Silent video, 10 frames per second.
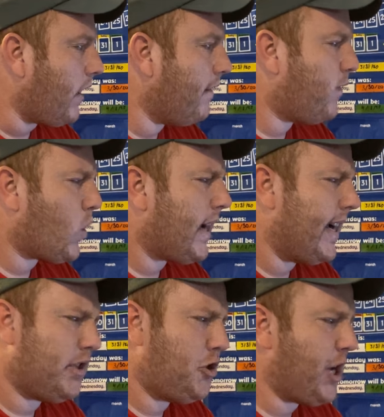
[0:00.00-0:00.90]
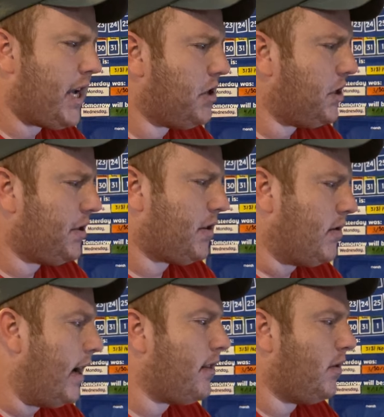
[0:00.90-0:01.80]
forecast changes
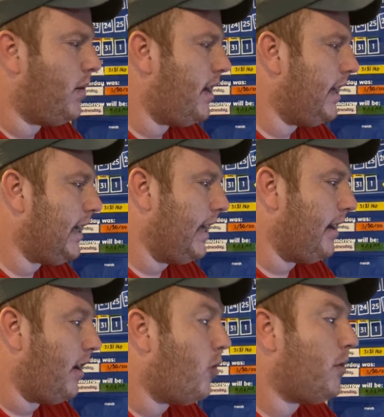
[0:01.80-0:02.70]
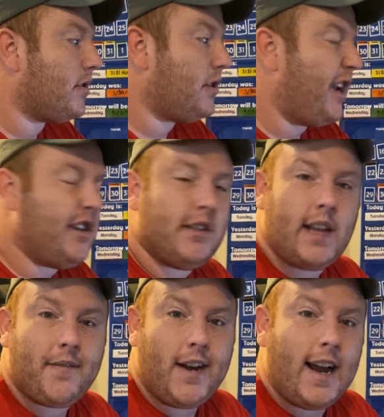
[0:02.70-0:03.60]
throughout the week and almost changes
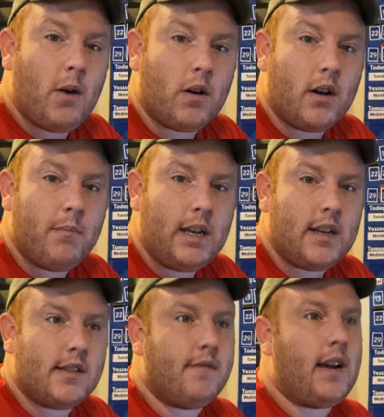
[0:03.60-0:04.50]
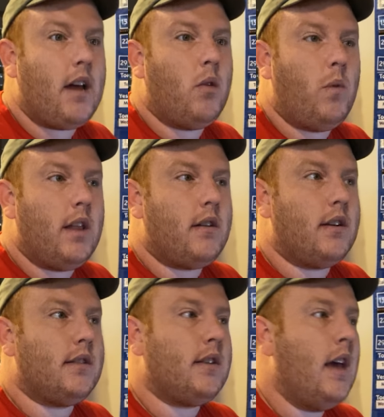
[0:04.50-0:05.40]
every hour because of how the weather
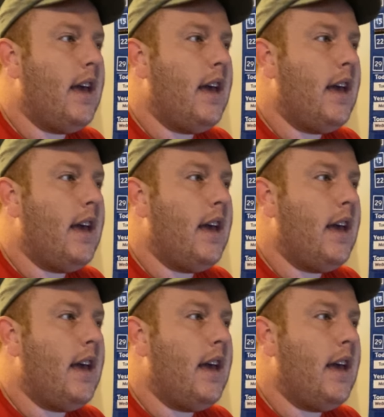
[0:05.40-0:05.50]
is.